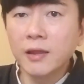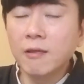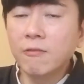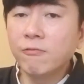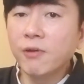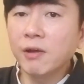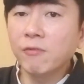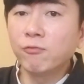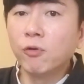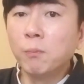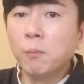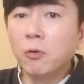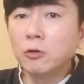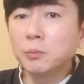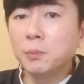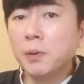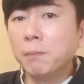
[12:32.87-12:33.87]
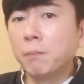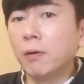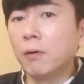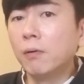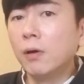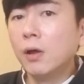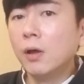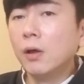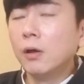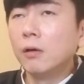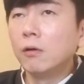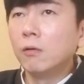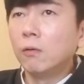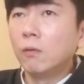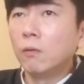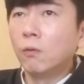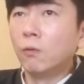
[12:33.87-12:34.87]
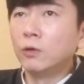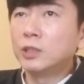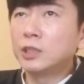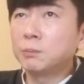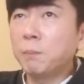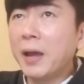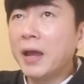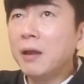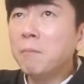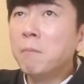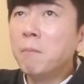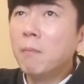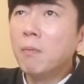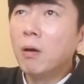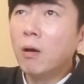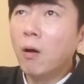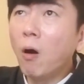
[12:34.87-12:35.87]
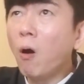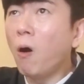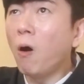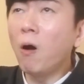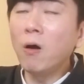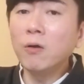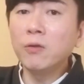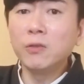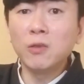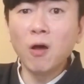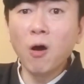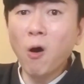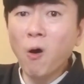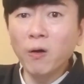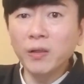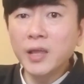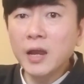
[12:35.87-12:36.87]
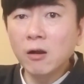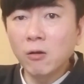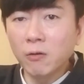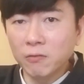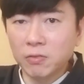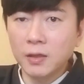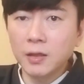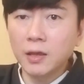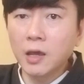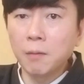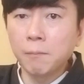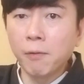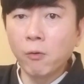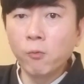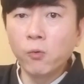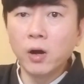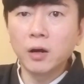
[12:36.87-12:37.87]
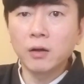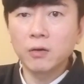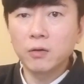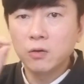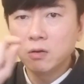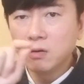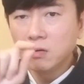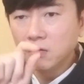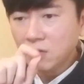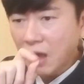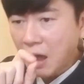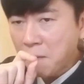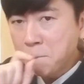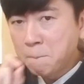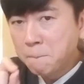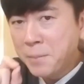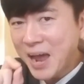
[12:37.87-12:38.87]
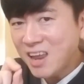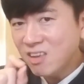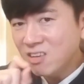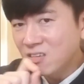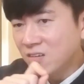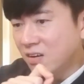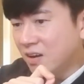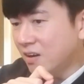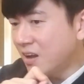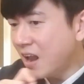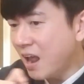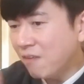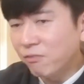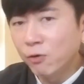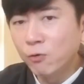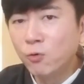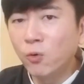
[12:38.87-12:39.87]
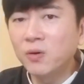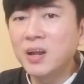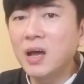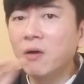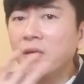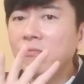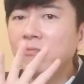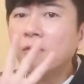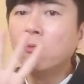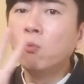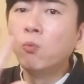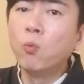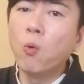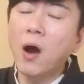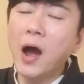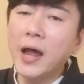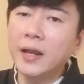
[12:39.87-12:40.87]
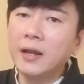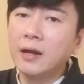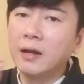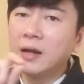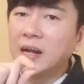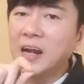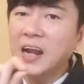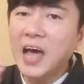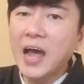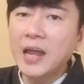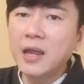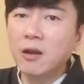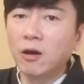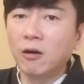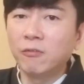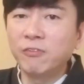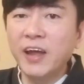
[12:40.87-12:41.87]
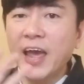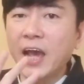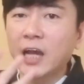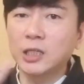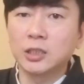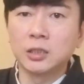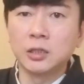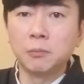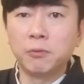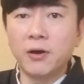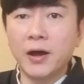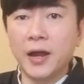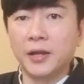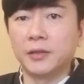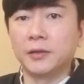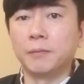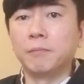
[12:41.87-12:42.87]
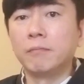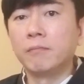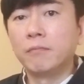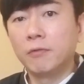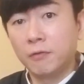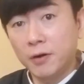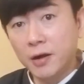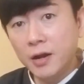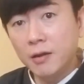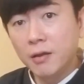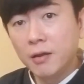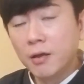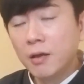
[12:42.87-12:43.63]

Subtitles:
In fact, for most people who spend all day long thinking about work, I bet you never wrote down even one line of an actionable item, right?